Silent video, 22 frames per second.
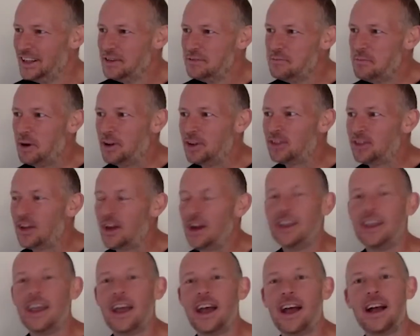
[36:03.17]
But
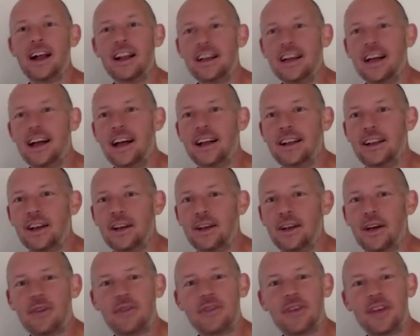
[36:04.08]
yeah,
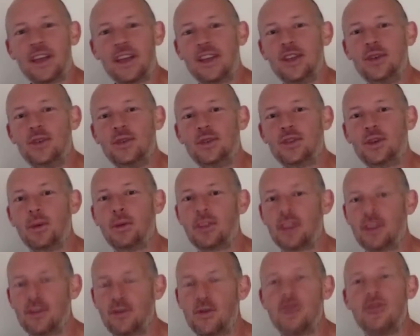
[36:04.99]
and thank you so much,
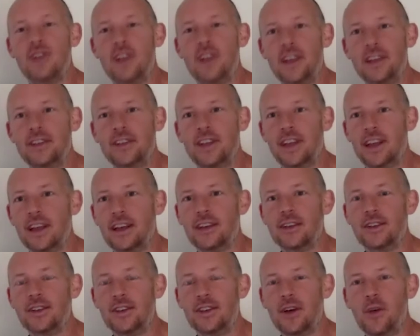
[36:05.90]
everyone, for listening
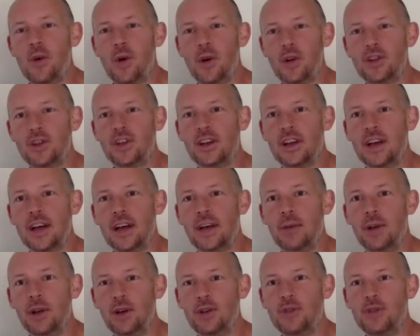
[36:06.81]
and watching. And
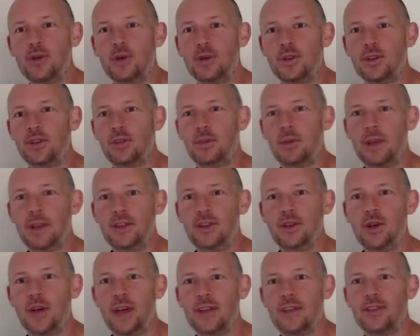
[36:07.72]
we look forward to speaking to you
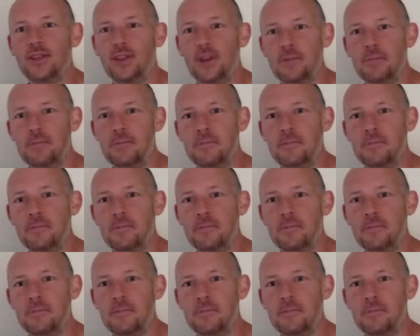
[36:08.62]
again soon.